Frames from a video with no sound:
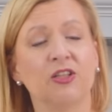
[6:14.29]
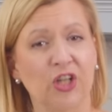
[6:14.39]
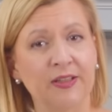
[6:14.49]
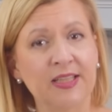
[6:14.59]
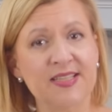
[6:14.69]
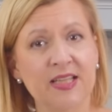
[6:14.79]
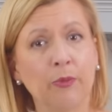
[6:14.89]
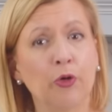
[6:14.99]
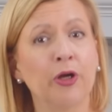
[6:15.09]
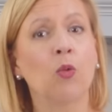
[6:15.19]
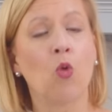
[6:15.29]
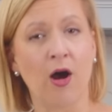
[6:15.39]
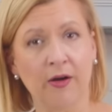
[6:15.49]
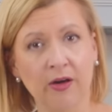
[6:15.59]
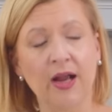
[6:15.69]
gently simmering
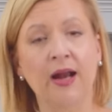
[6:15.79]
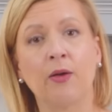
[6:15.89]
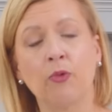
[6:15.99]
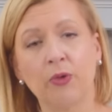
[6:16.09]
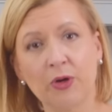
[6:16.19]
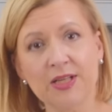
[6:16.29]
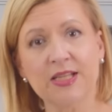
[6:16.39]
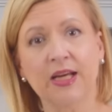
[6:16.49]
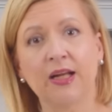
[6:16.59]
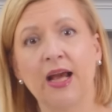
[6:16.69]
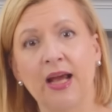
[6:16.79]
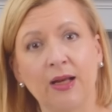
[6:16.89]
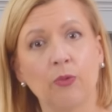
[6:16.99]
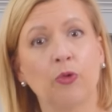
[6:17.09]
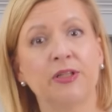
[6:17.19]
water, and I would whisk it, and
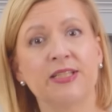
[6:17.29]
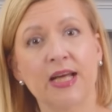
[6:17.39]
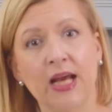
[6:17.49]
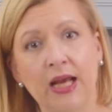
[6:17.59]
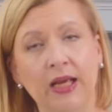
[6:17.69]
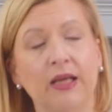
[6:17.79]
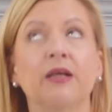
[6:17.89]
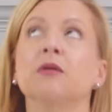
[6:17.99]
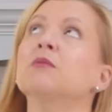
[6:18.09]
it would take